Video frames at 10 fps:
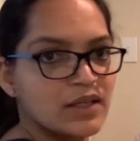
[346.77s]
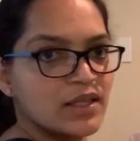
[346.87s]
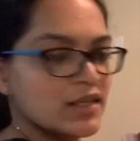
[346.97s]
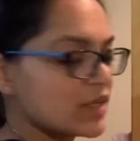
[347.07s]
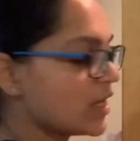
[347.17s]

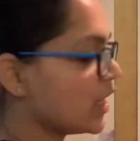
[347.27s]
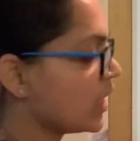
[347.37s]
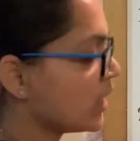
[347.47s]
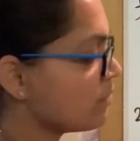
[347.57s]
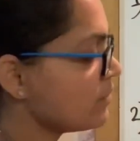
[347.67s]

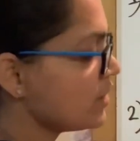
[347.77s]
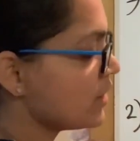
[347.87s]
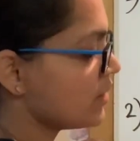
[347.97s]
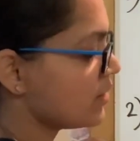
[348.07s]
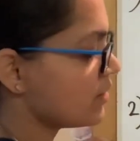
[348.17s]
name
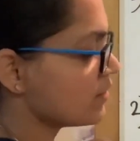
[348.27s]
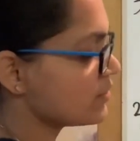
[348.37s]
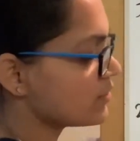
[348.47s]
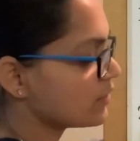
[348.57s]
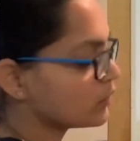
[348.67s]
is
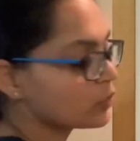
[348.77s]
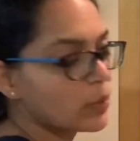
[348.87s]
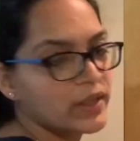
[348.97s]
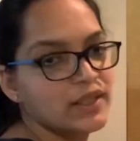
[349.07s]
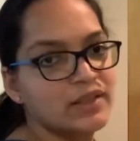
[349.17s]

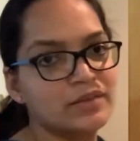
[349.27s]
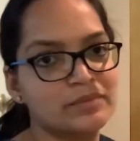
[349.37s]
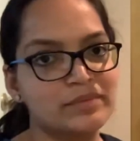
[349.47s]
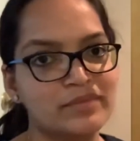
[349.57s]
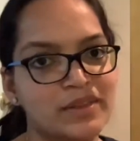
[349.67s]
Dhwani.
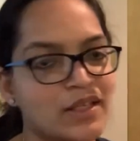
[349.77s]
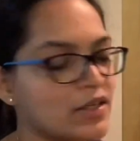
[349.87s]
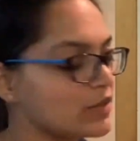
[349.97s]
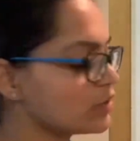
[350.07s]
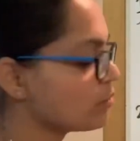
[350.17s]

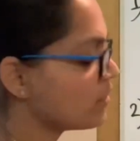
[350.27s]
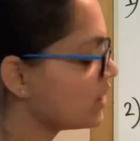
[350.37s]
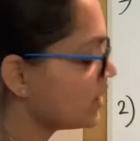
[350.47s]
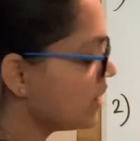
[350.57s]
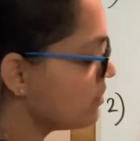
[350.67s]
So my
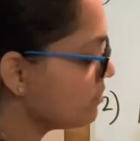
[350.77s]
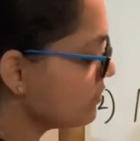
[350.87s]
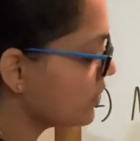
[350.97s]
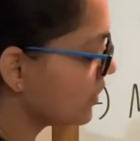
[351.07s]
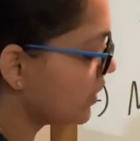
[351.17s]
name
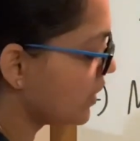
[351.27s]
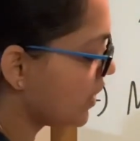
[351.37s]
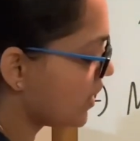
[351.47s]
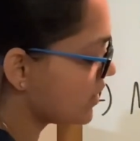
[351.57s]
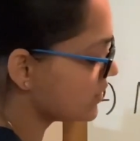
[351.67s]

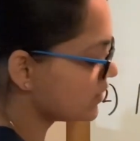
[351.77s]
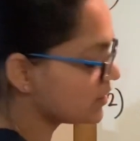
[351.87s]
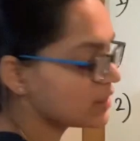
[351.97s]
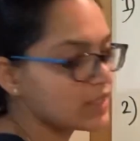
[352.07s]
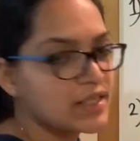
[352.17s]
has
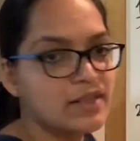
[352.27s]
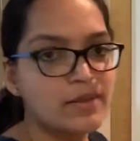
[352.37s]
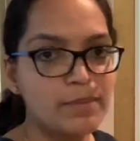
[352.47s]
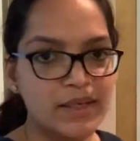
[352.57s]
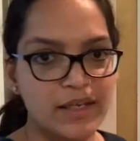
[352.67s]
D in the
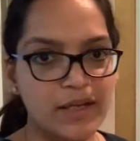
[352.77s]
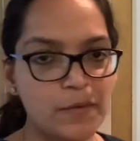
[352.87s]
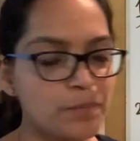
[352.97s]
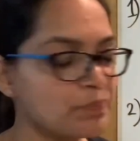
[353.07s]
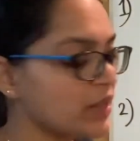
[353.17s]
beginning
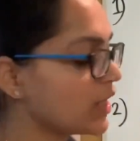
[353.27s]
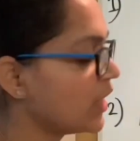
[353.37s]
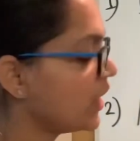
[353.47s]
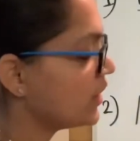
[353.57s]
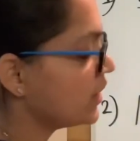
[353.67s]

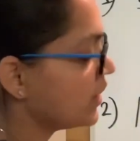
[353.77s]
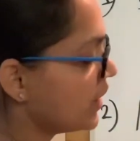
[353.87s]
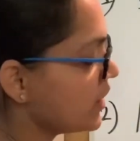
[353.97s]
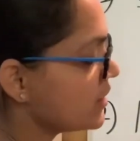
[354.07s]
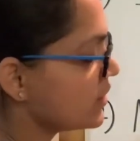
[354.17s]
and it
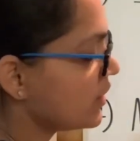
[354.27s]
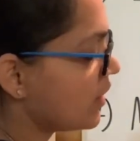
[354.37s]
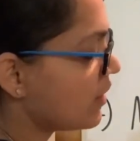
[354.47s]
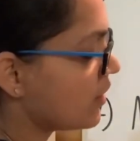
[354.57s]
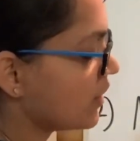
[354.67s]
ends in
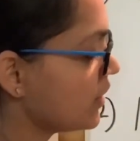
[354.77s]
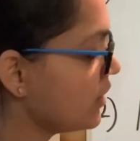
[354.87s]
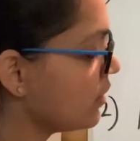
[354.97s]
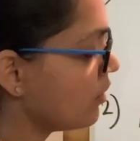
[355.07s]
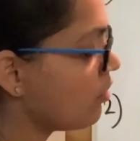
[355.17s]
I.
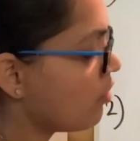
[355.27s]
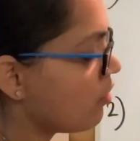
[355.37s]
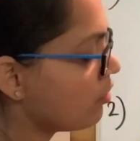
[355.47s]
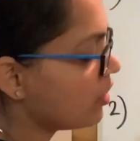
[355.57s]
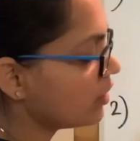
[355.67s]
All
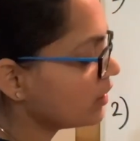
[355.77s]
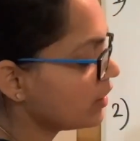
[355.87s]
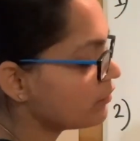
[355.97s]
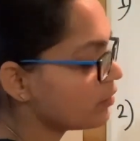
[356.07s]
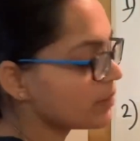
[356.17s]
other
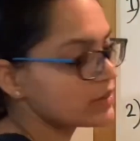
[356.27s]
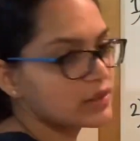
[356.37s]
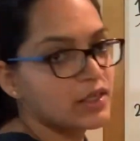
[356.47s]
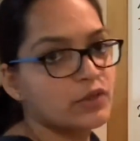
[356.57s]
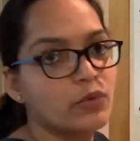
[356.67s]
alphabets
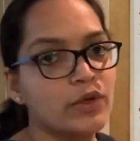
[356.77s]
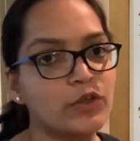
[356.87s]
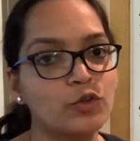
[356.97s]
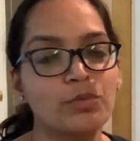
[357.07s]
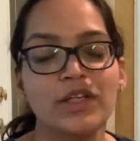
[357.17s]
are going to
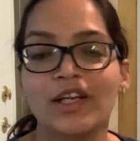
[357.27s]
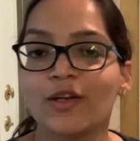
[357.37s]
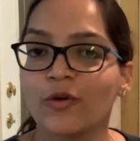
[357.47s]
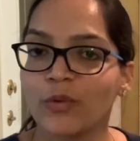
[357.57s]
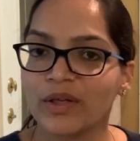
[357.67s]
be in
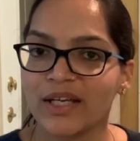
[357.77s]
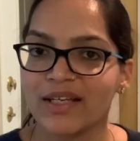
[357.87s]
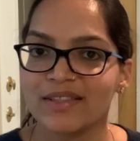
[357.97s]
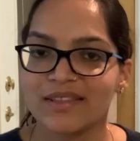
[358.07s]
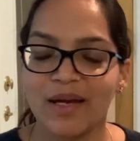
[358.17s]

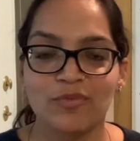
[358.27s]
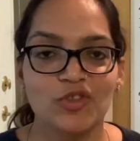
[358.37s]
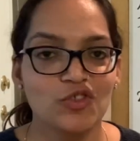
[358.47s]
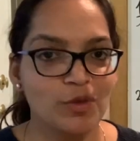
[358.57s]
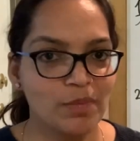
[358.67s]
lowercase. I'm just
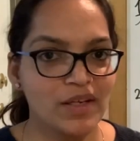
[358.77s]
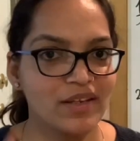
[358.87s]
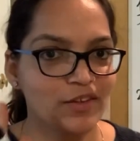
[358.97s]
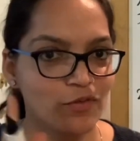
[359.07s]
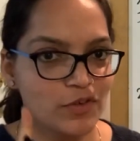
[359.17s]
repeating the
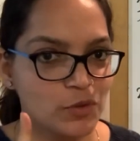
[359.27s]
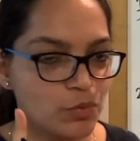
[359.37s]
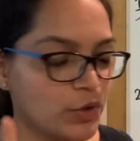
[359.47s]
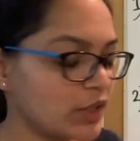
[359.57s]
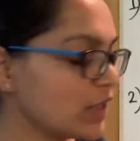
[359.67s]
first
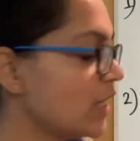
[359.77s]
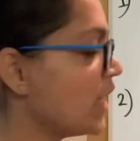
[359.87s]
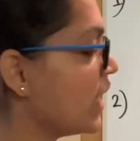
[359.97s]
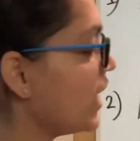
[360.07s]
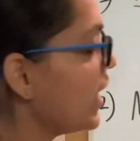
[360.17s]
point.
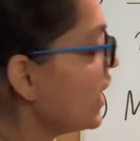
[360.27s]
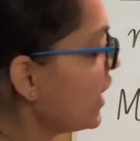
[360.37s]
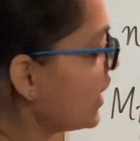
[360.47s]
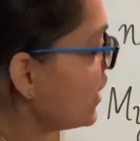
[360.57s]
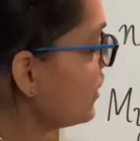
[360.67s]

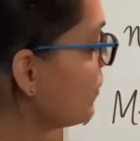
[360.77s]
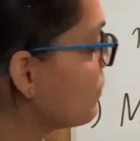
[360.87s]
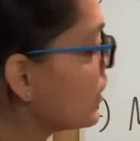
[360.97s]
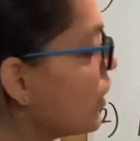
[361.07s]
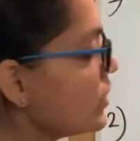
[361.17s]
And
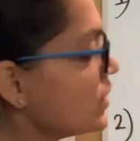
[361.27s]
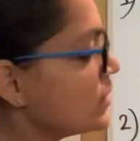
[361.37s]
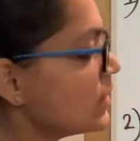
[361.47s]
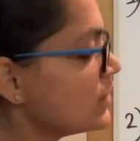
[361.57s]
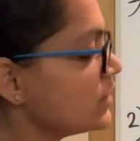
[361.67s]
because it's a
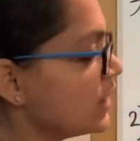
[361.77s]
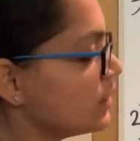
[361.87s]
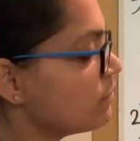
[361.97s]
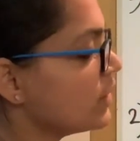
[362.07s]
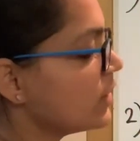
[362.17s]

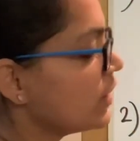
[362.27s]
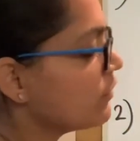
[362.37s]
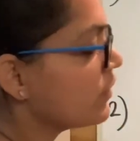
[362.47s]
statement, it will